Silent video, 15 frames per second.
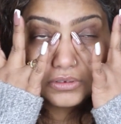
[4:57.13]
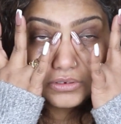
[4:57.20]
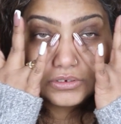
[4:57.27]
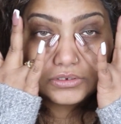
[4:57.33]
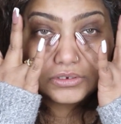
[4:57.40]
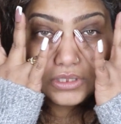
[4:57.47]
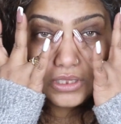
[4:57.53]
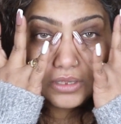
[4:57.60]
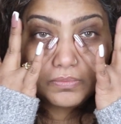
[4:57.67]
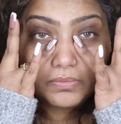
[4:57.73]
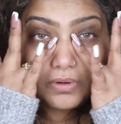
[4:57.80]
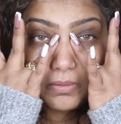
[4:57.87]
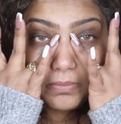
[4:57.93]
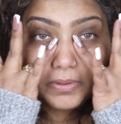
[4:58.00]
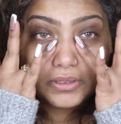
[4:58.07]
just keep
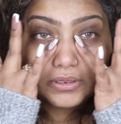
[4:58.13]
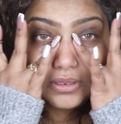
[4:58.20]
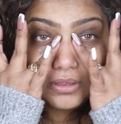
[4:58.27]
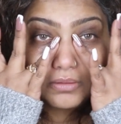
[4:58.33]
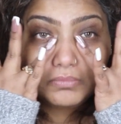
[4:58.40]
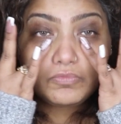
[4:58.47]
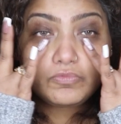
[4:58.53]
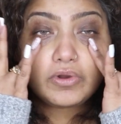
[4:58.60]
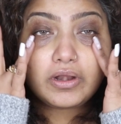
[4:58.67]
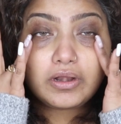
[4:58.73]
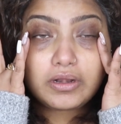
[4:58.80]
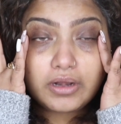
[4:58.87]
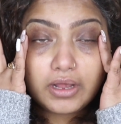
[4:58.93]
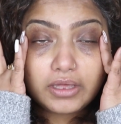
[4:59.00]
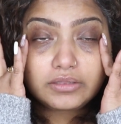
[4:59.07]
rubbing them
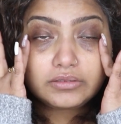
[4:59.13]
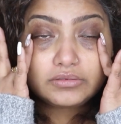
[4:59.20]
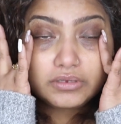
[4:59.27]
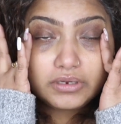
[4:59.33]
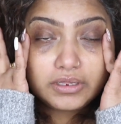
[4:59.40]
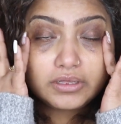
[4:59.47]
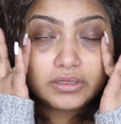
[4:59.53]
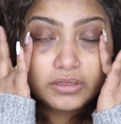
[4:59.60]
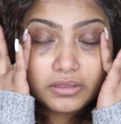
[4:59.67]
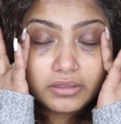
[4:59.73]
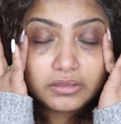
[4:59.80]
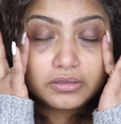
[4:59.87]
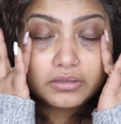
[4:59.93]
very nicely.